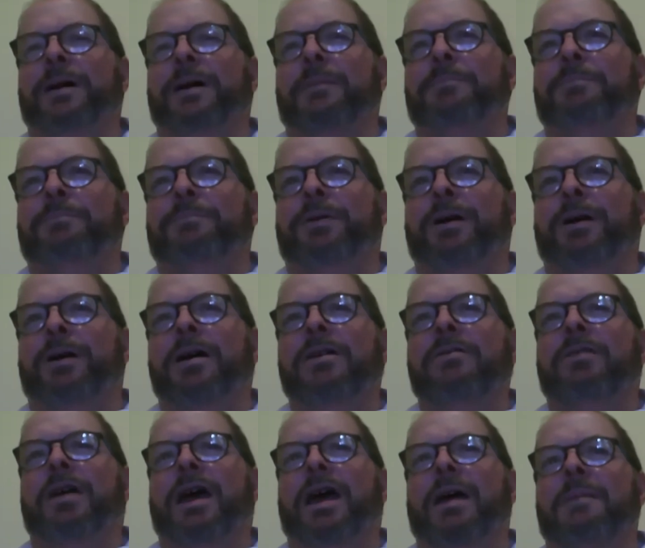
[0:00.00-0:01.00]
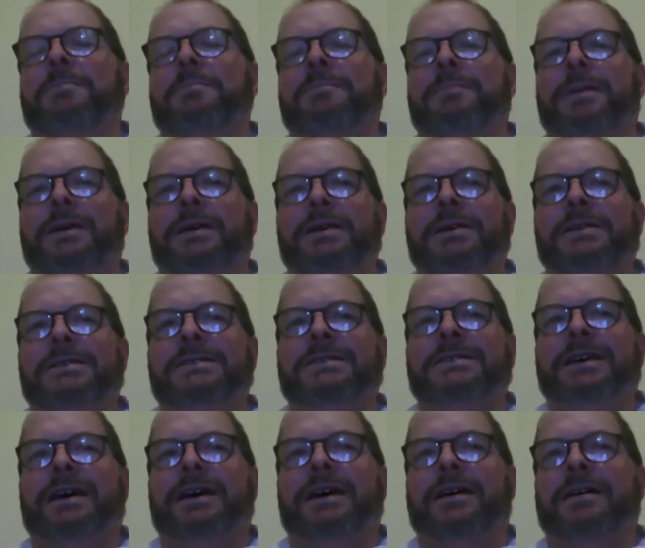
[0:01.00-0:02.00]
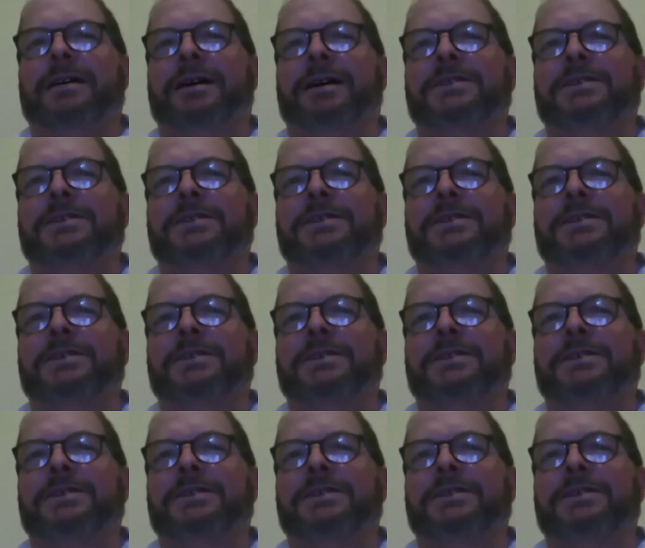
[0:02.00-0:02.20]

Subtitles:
a program is a